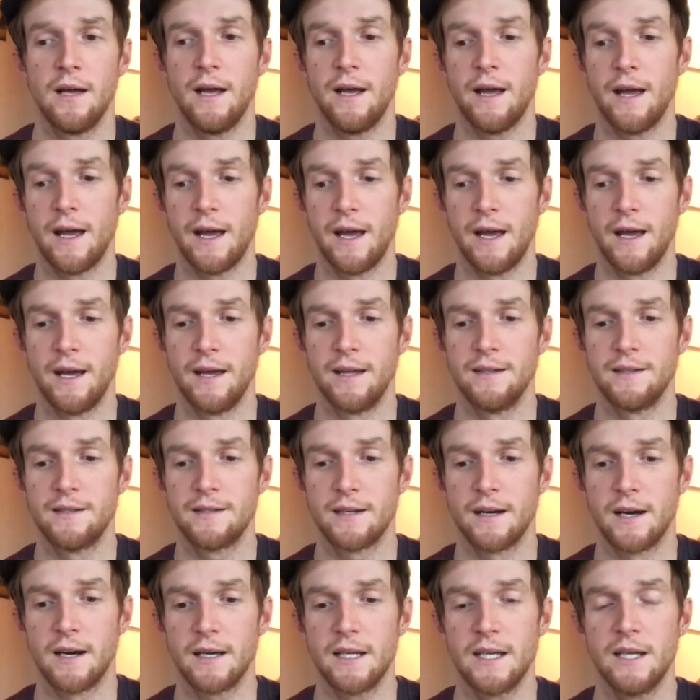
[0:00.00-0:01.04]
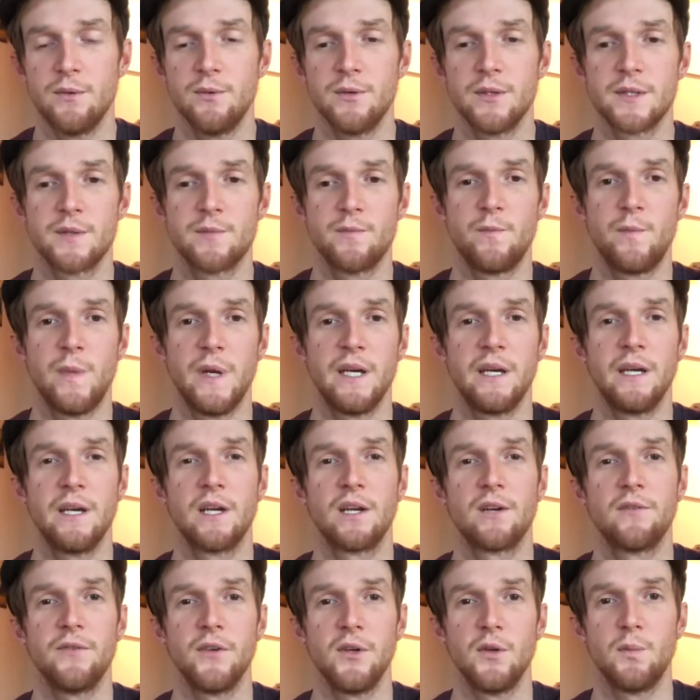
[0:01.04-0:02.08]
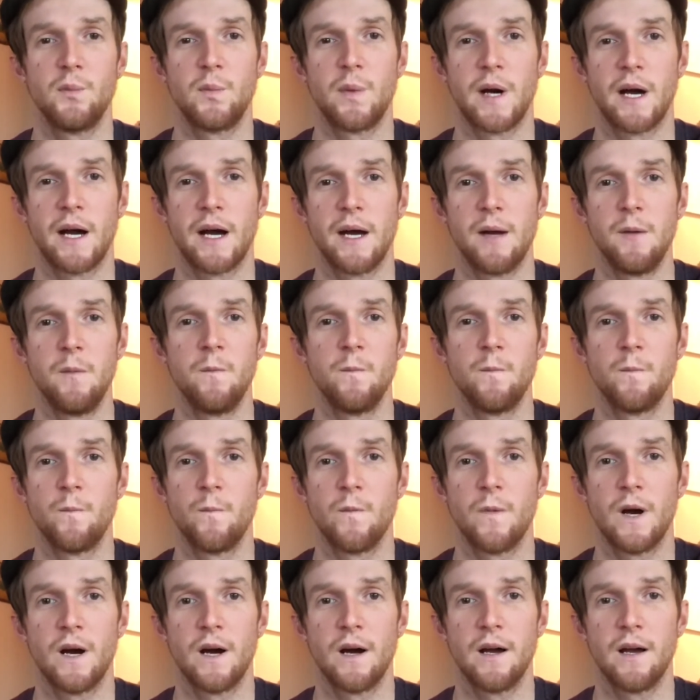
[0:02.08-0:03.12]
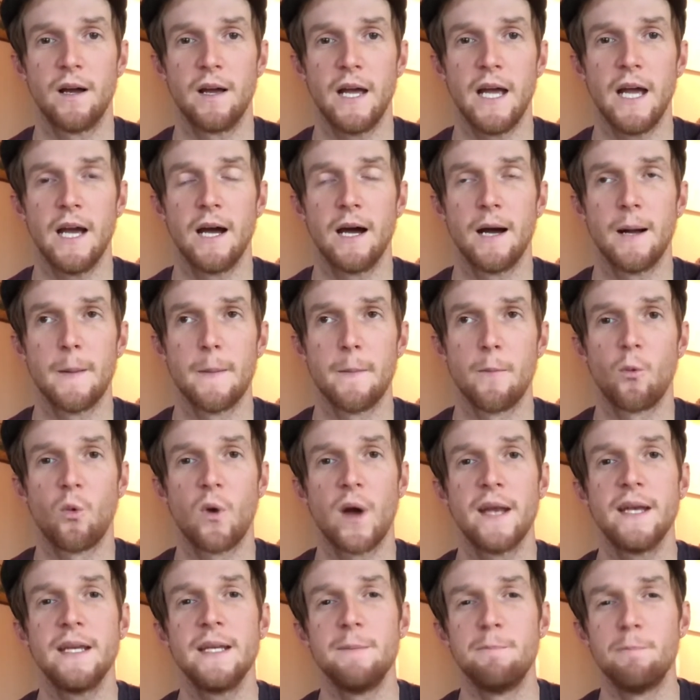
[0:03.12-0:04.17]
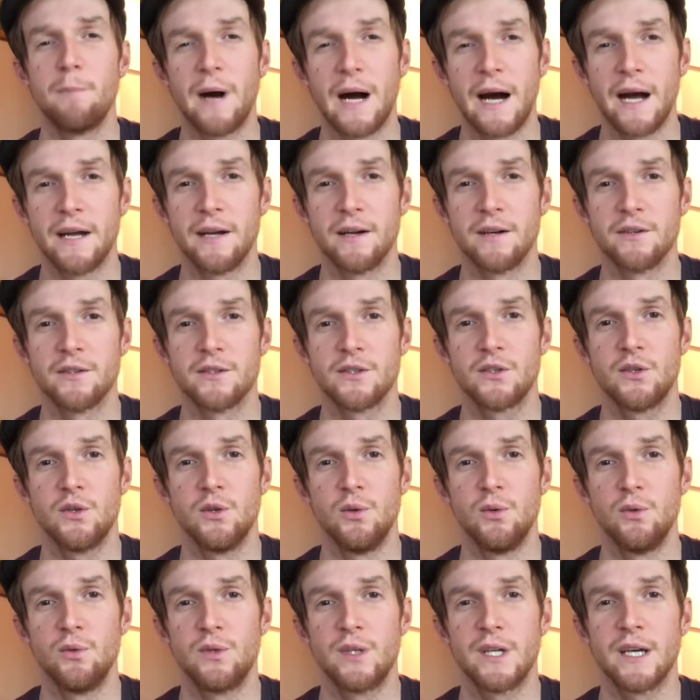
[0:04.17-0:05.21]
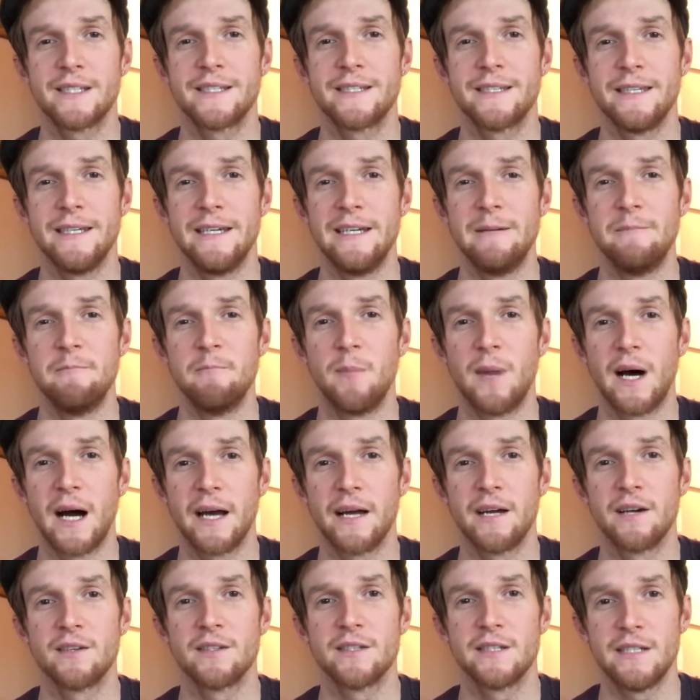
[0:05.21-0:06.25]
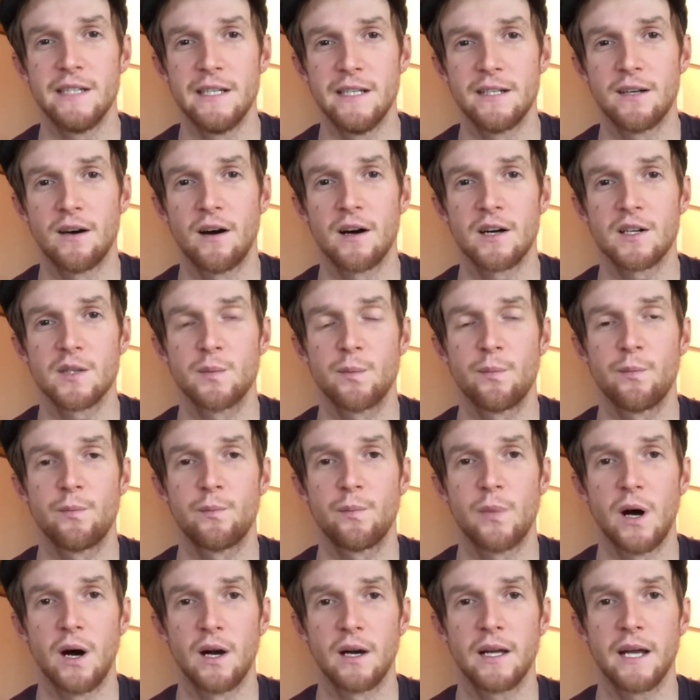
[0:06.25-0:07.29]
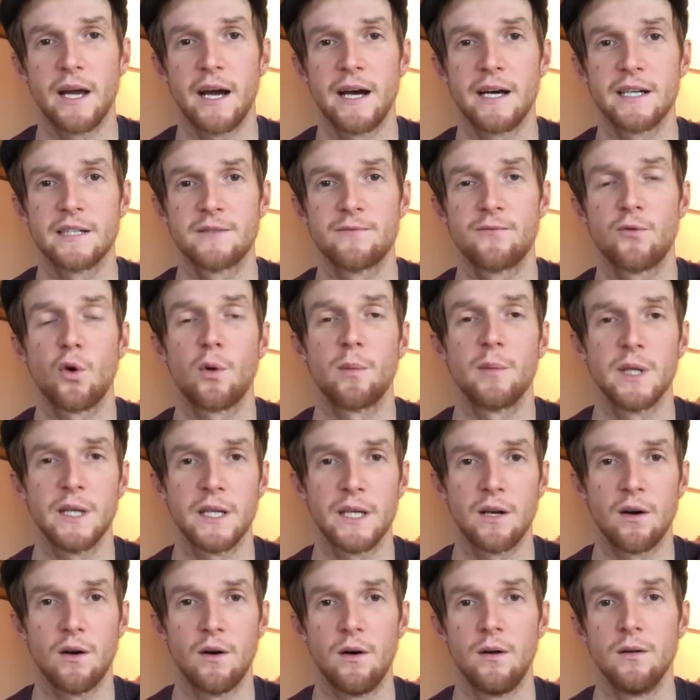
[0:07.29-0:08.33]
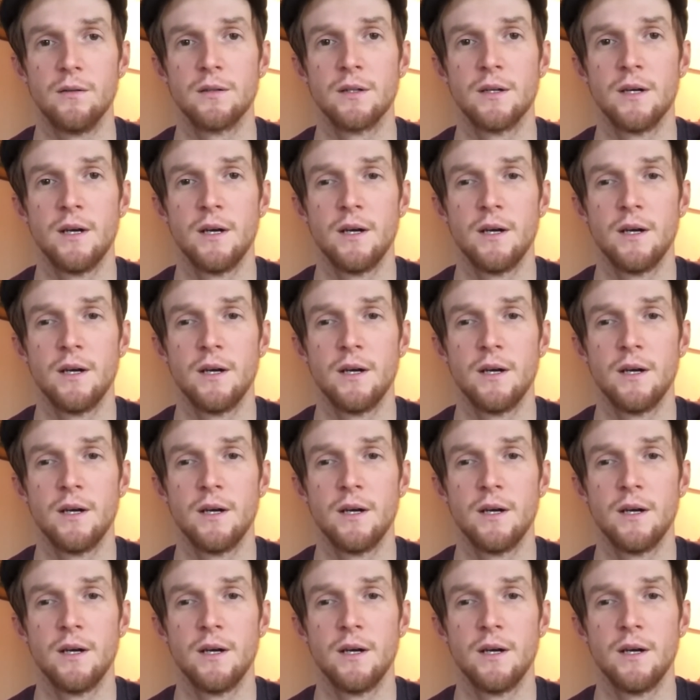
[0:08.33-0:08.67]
and he was being interviewed by Wendy Myers, who does the Myers Detox podcast, formerly called